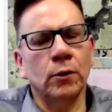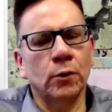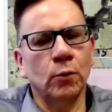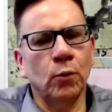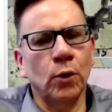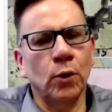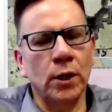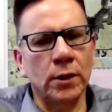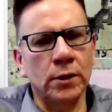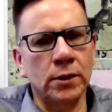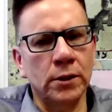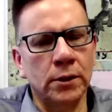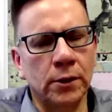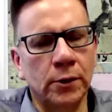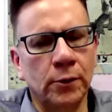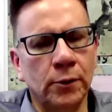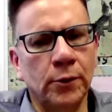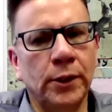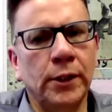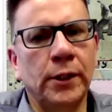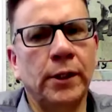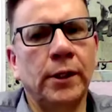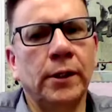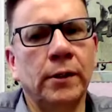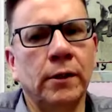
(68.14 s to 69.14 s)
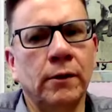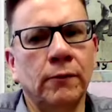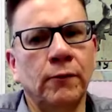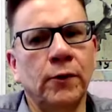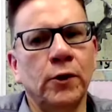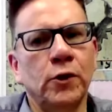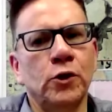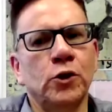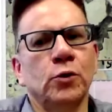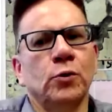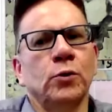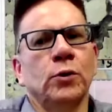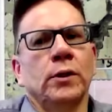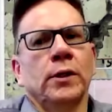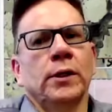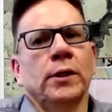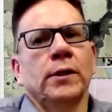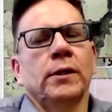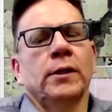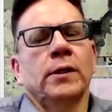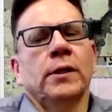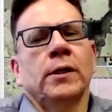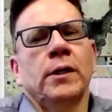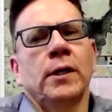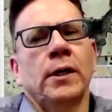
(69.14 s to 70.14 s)
or was a unique individual,
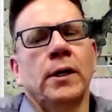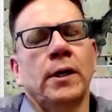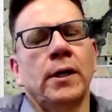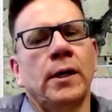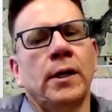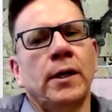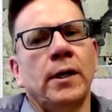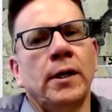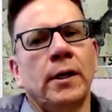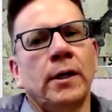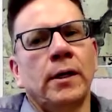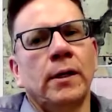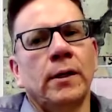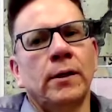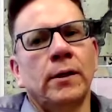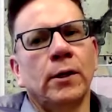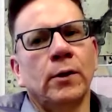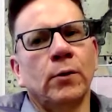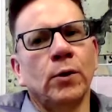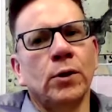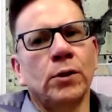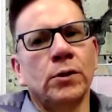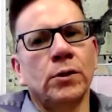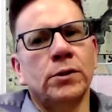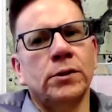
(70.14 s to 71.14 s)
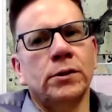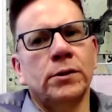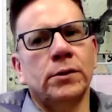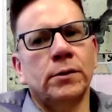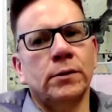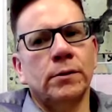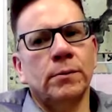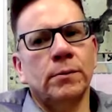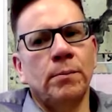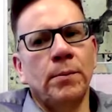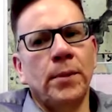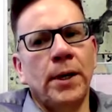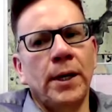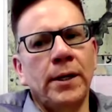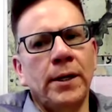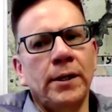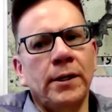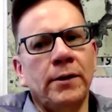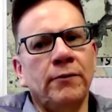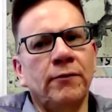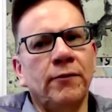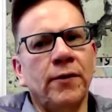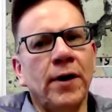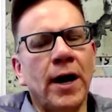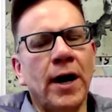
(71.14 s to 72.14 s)
and there was
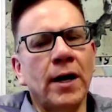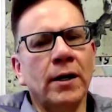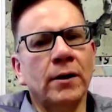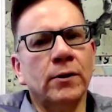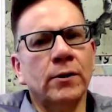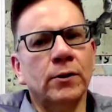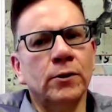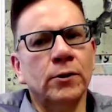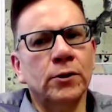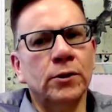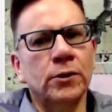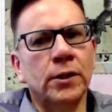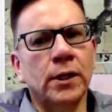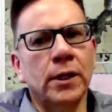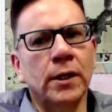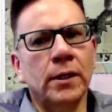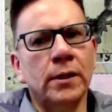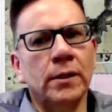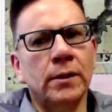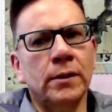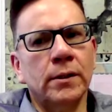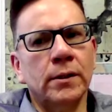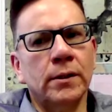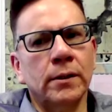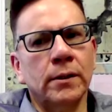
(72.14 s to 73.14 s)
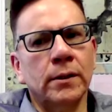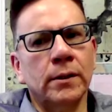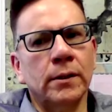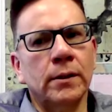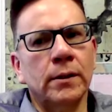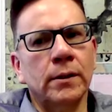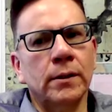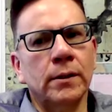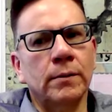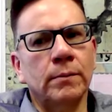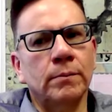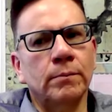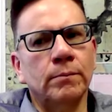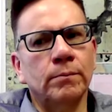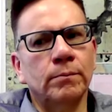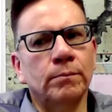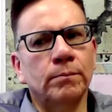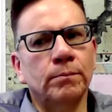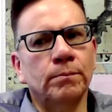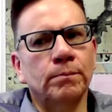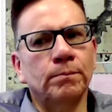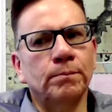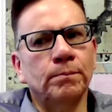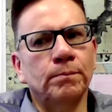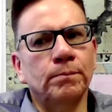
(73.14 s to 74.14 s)
many factors that
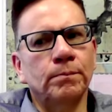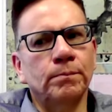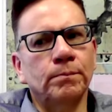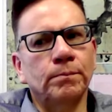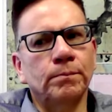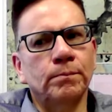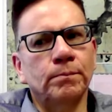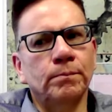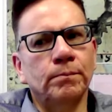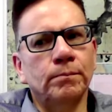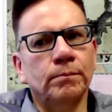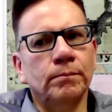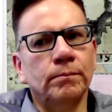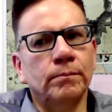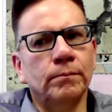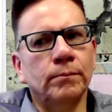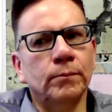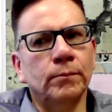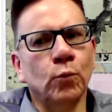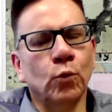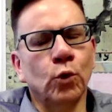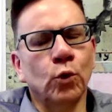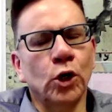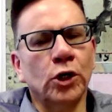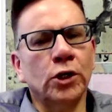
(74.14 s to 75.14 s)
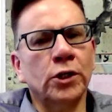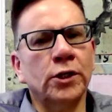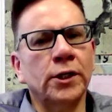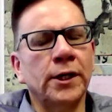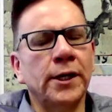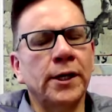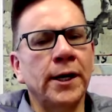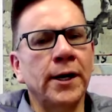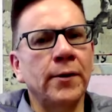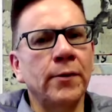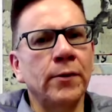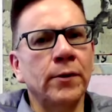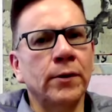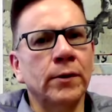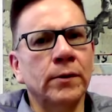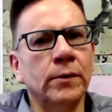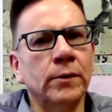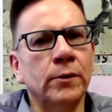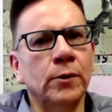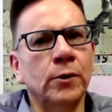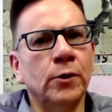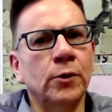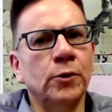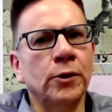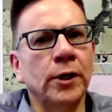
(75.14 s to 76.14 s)
worked together
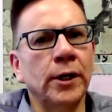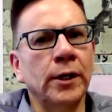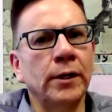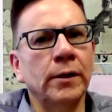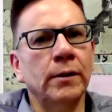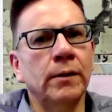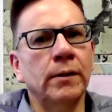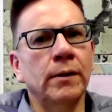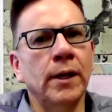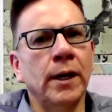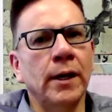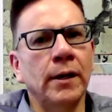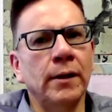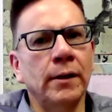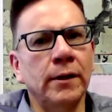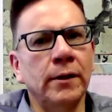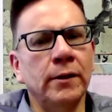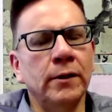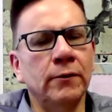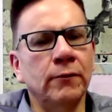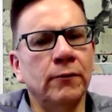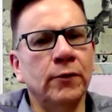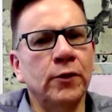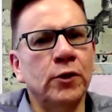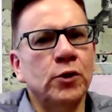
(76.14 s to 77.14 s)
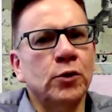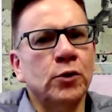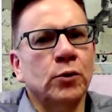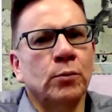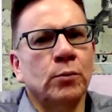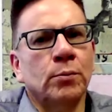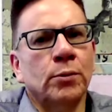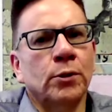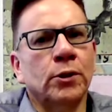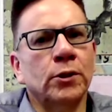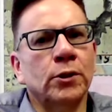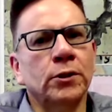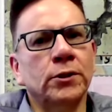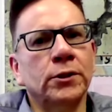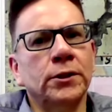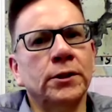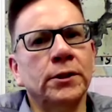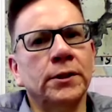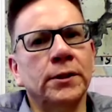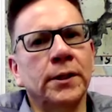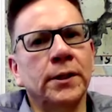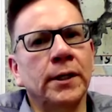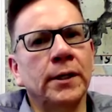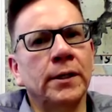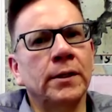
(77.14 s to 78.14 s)
to create that individual
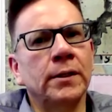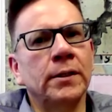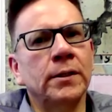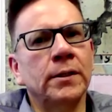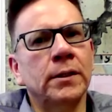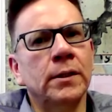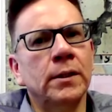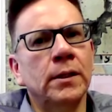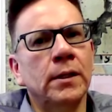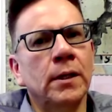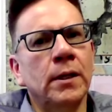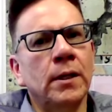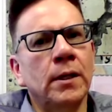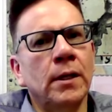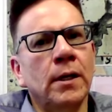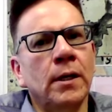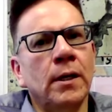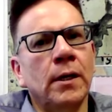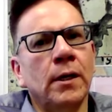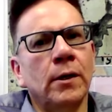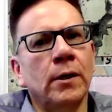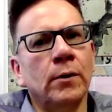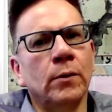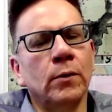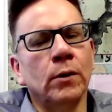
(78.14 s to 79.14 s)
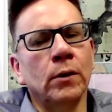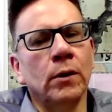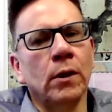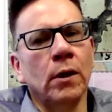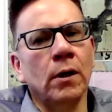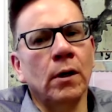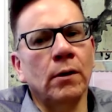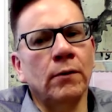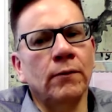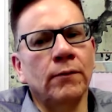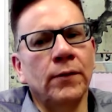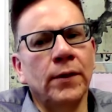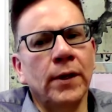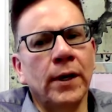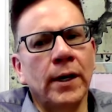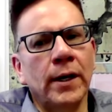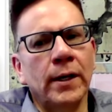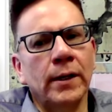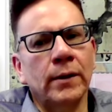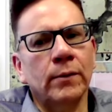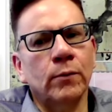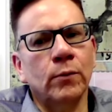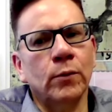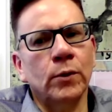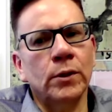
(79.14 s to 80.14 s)
person. And, you know, a lot of
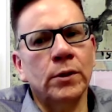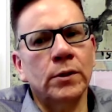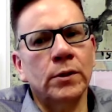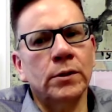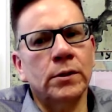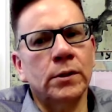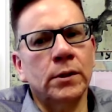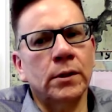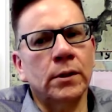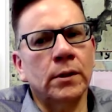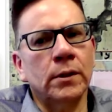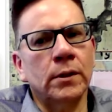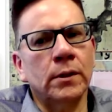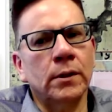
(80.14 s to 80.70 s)
that was